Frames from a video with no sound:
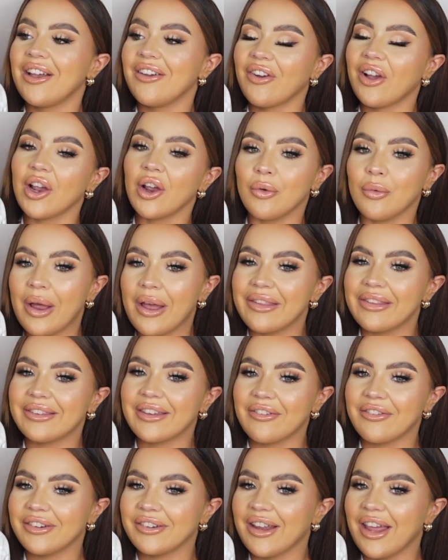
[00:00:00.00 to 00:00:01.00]
If I could wear this
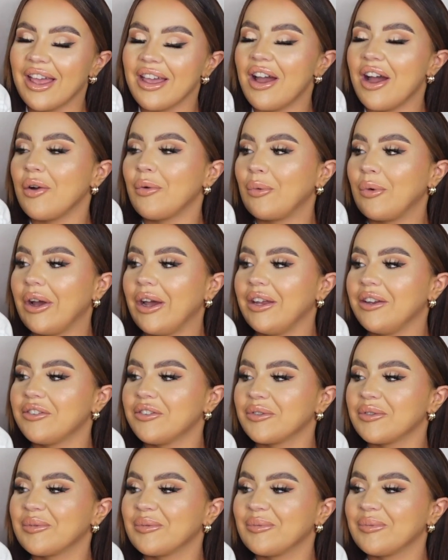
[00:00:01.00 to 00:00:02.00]
every day, I would,
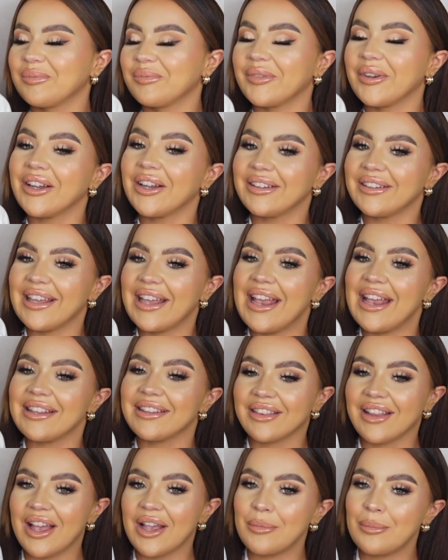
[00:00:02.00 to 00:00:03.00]
because it
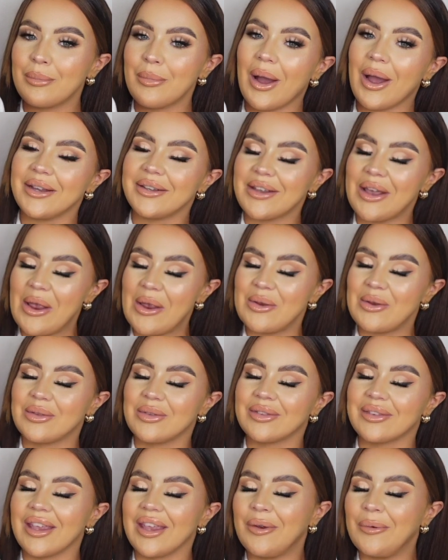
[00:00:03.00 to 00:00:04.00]
is like my
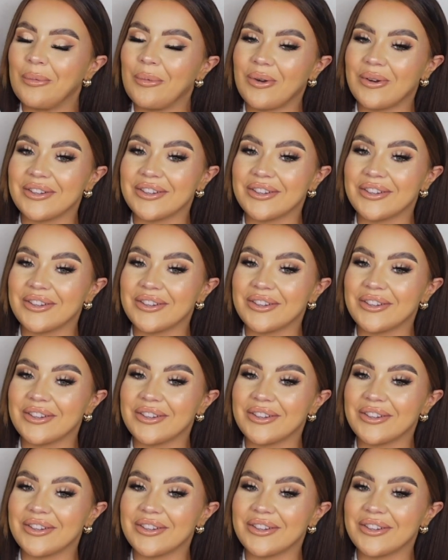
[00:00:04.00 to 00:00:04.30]
tones in one